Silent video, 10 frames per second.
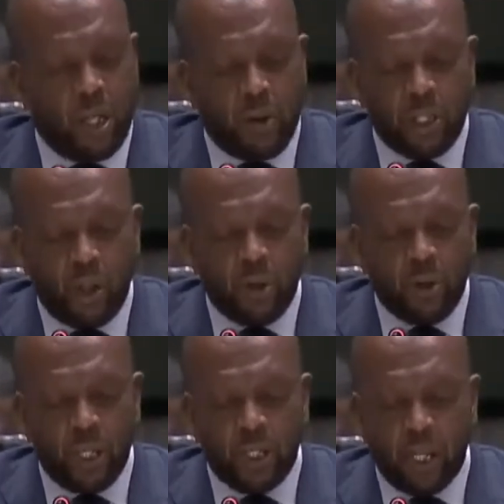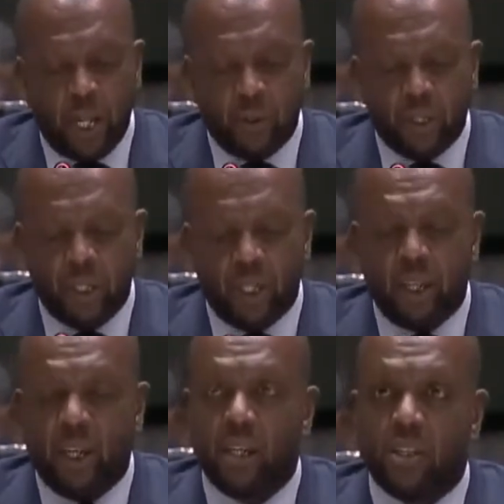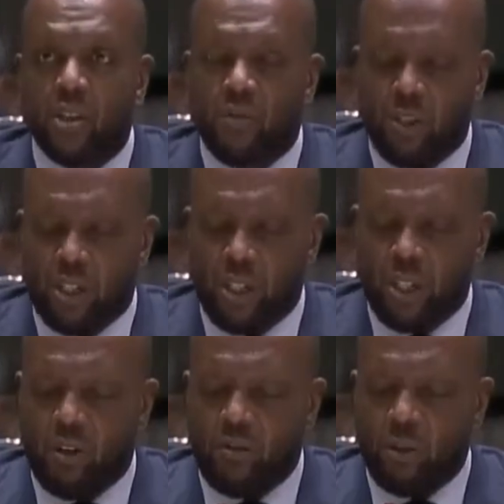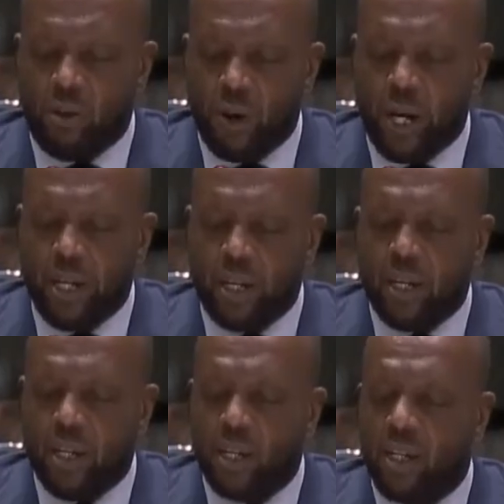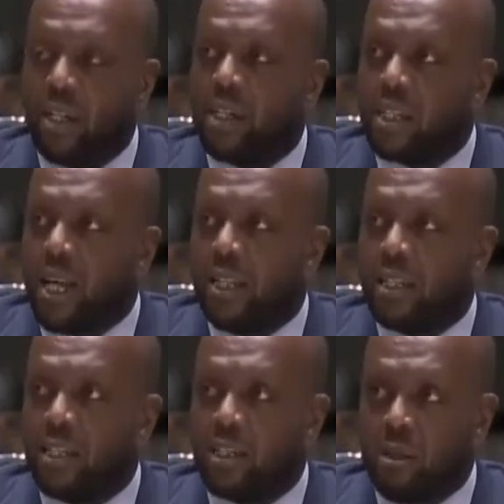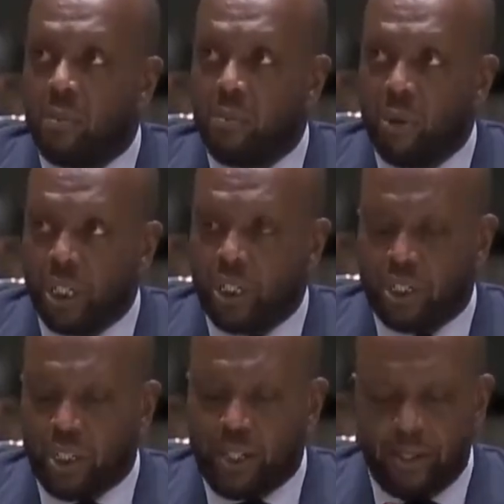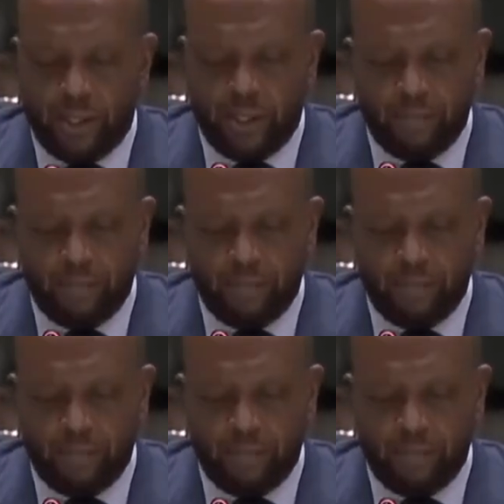The territorial integrity and sovereignty of Ukraine stands breached.